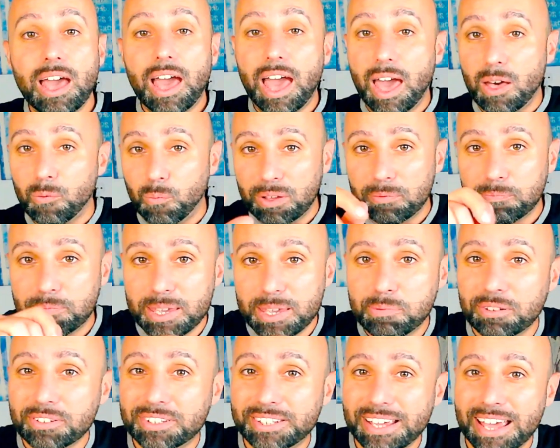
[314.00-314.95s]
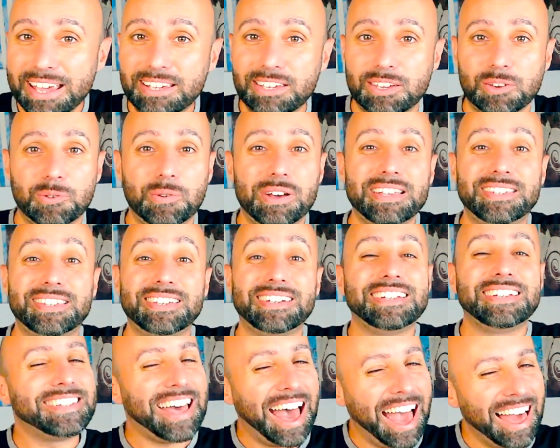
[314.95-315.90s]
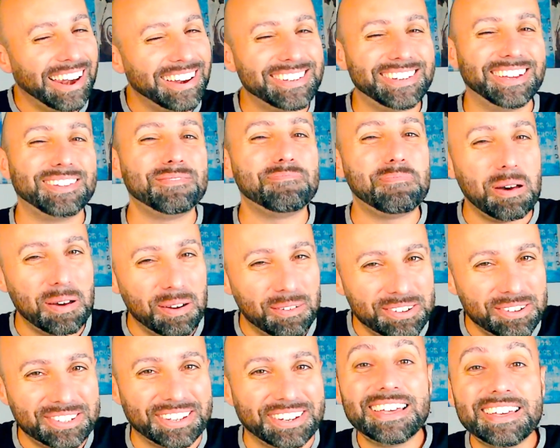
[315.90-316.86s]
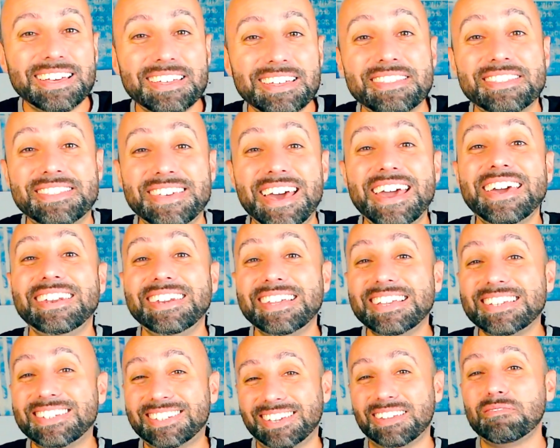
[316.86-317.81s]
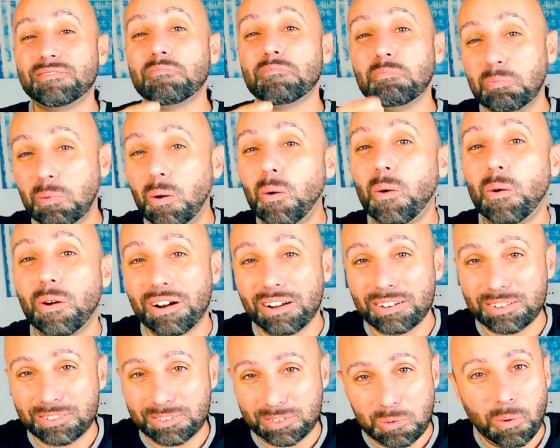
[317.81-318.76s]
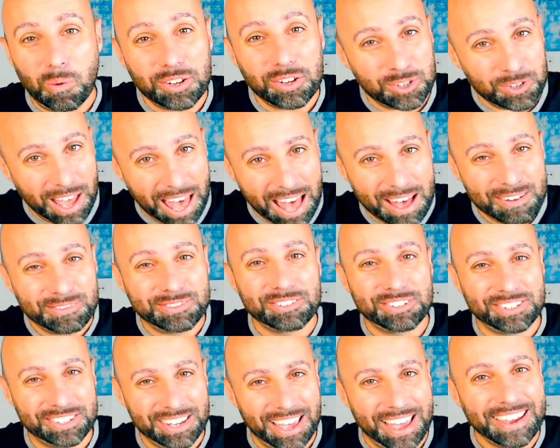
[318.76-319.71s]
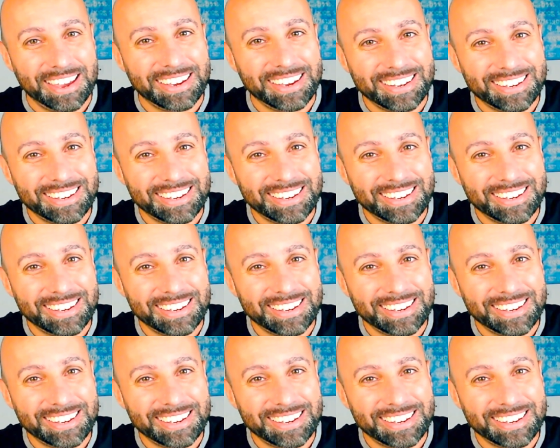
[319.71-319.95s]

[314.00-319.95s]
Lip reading: And when people take you as an intelligent person, they listen more to what you have to say,